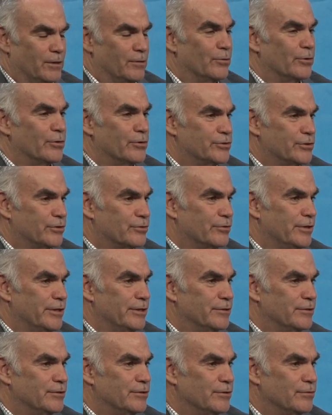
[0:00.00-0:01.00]
lawyers are
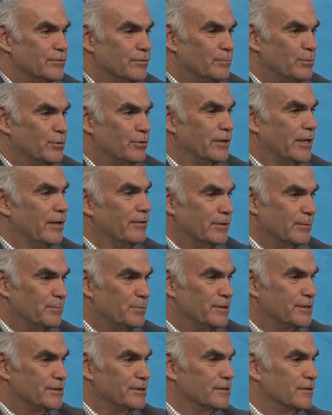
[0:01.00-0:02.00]
trained to do, pull out the
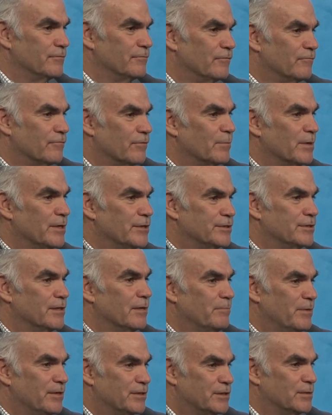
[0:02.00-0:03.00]
pieces of information
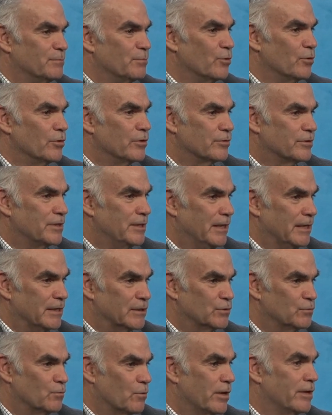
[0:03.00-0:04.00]
that best support your
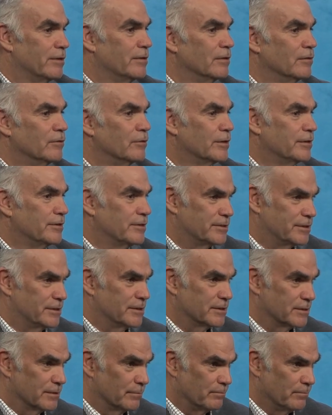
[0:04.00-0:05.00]
case rather than look at the
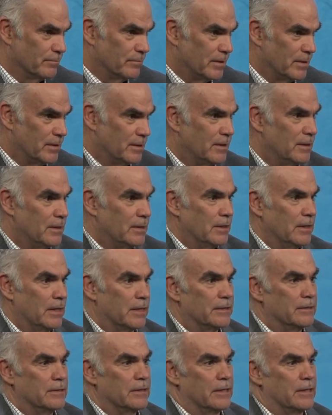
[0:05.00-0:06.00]
system
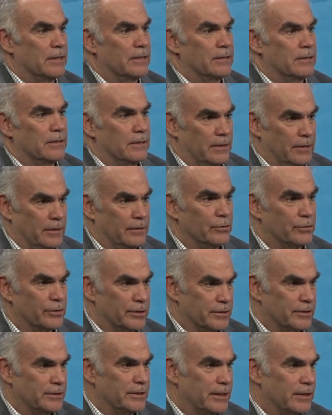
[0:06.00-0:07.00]
and look
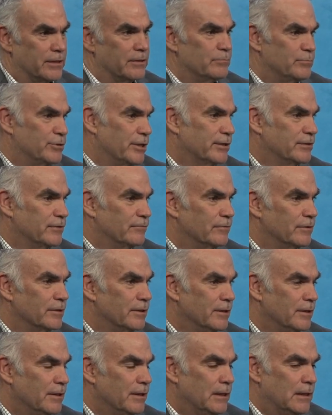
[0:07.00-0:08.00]
at the data
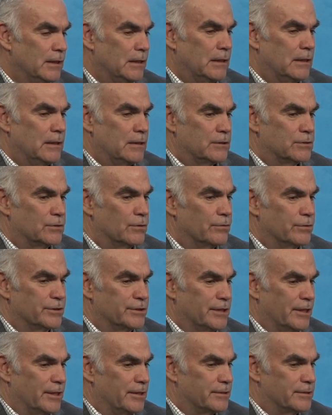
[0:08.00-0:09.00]
objectively. So the
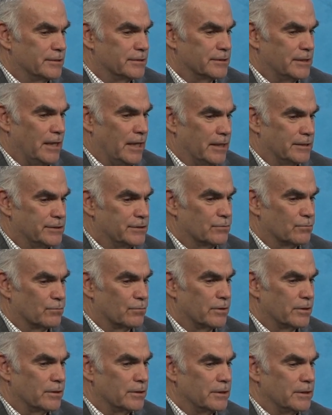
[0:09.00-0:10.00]
scientist has to
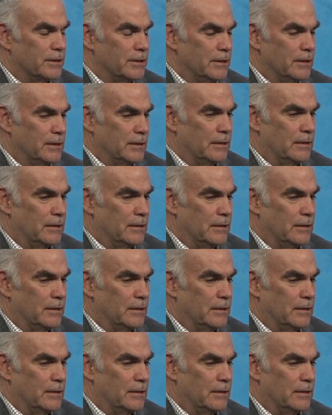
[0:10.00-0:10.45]
really